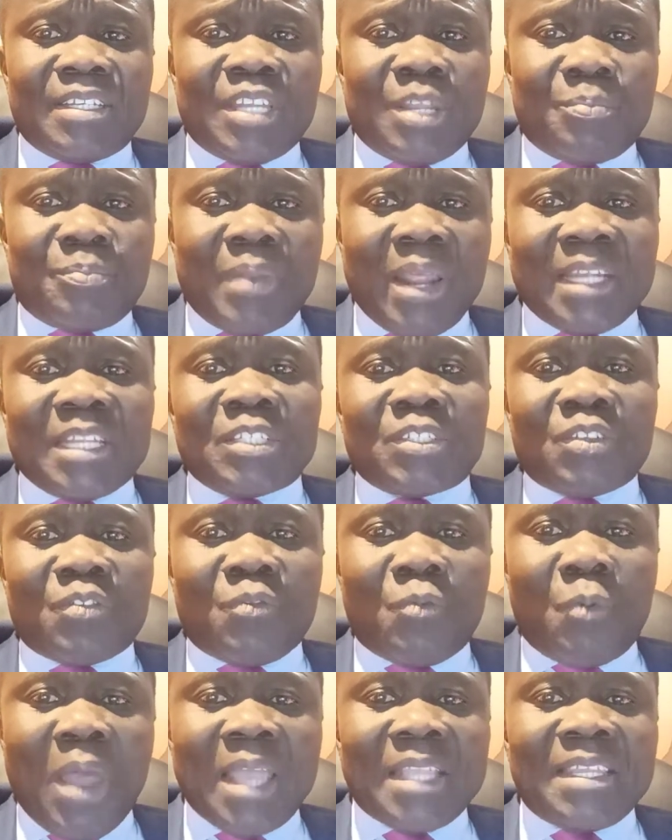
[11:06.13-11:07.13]
the practice
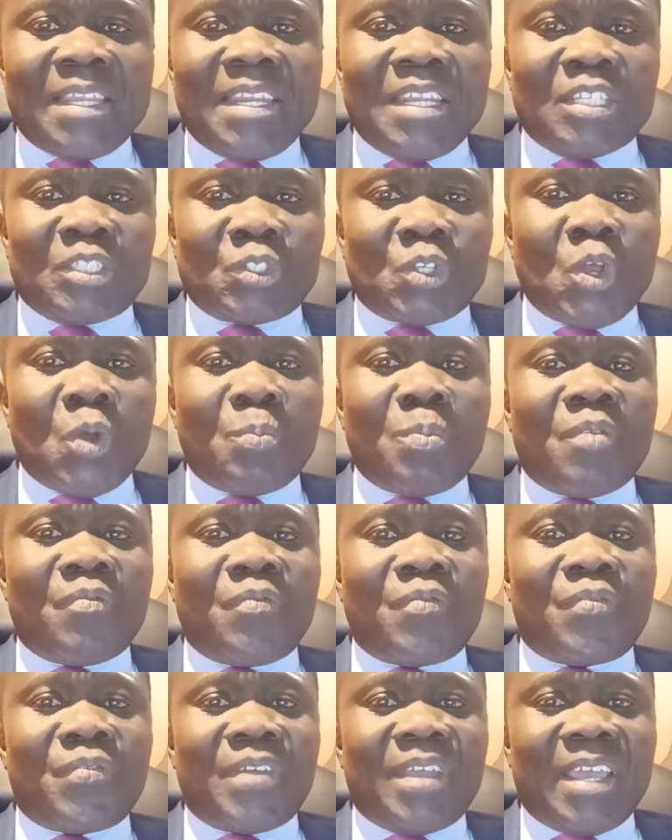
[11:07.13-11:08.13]
of widening the scope
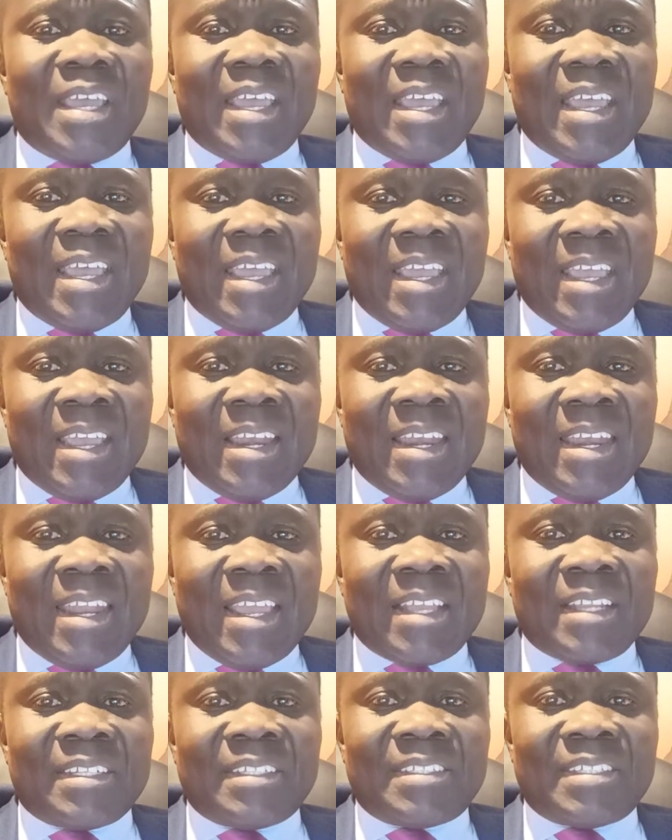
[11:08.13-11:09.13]
of
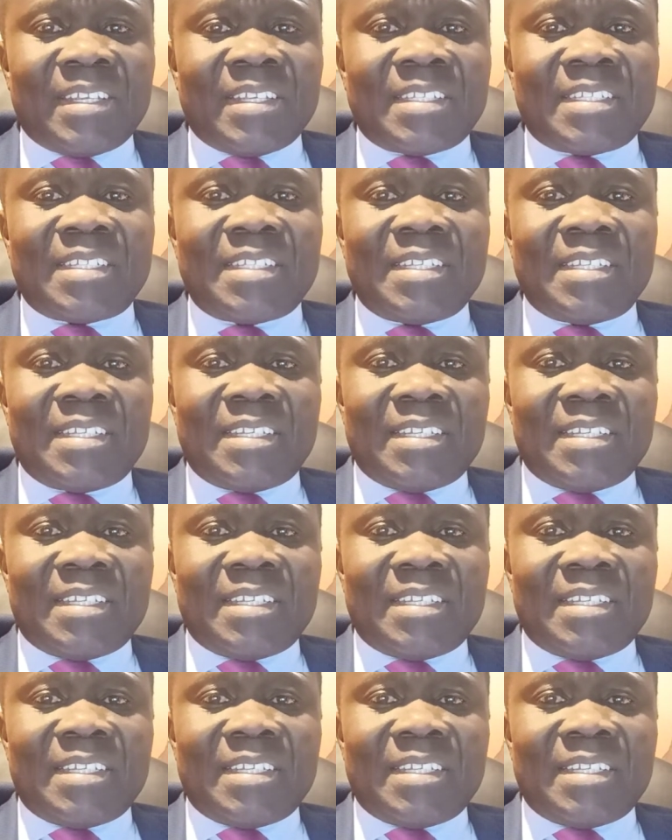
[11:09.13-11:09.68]
electors